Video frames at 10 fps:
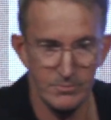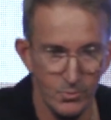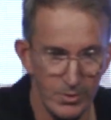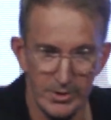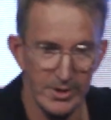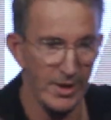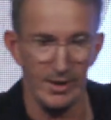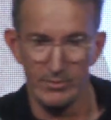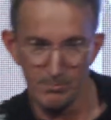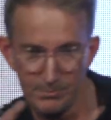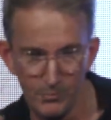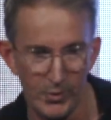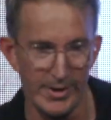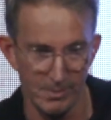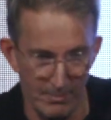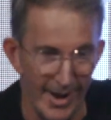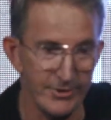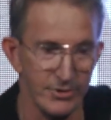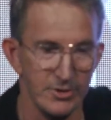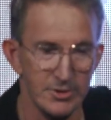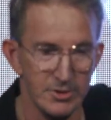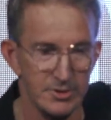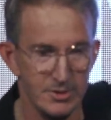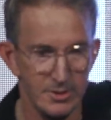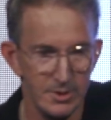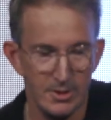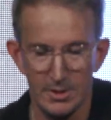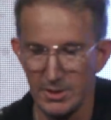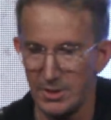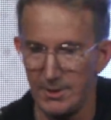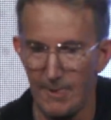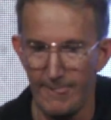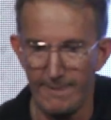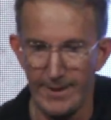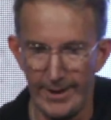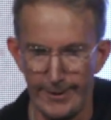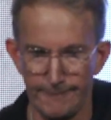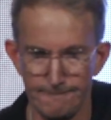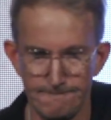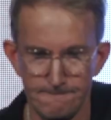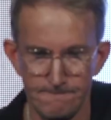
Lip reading: We had a mattress, and